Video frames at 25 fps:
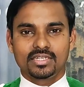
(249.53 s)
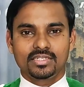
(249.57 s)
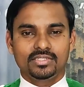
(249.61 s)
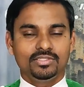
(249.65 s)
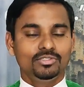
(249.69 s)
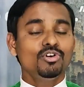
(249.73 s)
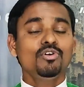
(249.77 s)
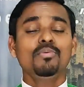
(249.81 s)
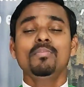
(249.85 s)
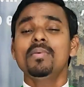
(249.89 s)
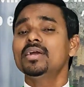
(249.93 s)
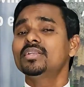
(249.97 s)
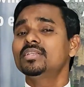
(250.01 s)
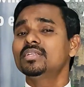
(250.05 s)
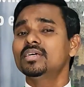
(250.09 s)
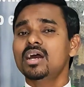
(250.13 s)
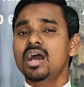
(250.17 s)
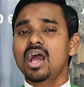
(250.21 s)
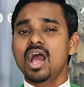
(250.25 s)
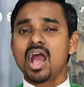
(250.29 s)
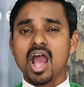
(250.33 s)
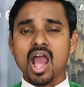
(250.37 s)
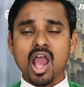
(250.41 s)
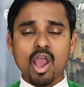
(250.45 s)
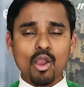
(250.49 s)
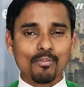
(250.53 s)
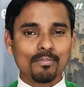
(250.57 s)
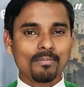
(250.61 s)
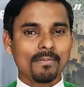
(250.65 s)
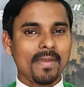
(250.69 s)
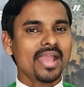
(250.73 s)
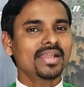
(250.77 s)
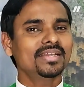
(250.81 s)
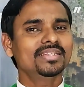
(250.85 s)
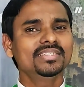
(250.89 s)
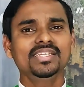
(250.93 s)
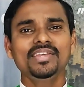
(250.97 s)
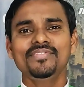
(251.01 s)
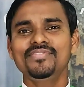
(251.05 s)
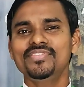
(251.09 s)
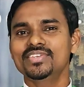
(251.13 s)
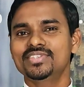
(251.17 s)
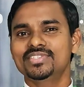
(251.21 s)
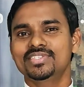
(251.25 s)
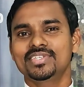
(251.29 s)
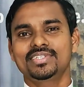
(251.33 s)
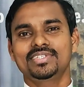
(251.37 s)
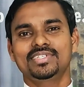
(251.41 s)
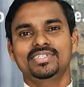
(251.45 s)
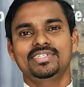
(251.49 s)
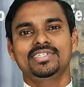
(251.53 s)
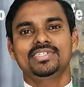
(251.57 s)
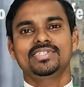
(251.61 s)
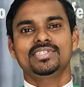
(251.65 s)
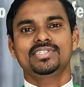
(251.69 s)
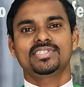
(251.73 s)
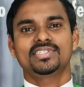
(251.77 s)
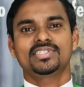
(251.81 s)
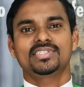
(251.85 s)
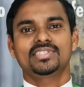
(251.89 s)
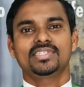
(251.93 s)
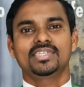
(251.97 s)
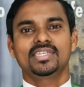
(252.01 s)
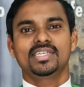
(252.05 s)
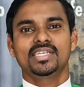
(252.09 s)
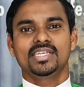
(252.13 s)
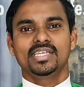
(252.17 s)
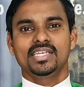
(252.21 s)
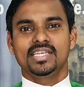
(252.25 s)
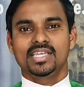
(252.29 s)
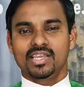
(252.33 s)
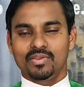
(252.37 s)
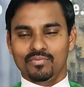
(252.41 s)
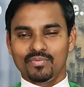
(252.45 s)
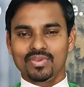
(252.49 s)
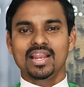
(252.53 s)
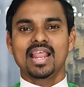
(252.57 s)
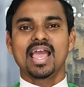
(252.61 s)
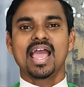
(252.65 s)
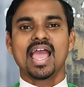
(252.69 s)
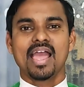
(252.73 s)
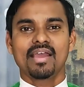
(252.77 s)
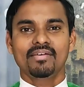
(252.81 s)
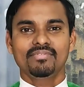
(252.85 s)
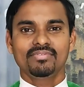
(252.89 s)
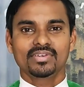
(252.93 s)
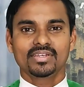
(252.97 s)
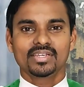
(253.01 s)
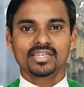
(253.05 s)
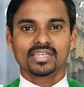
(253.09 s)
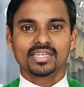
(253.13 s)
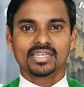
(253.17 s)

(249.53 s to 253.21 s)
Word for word: no matter how magnificent it is, will have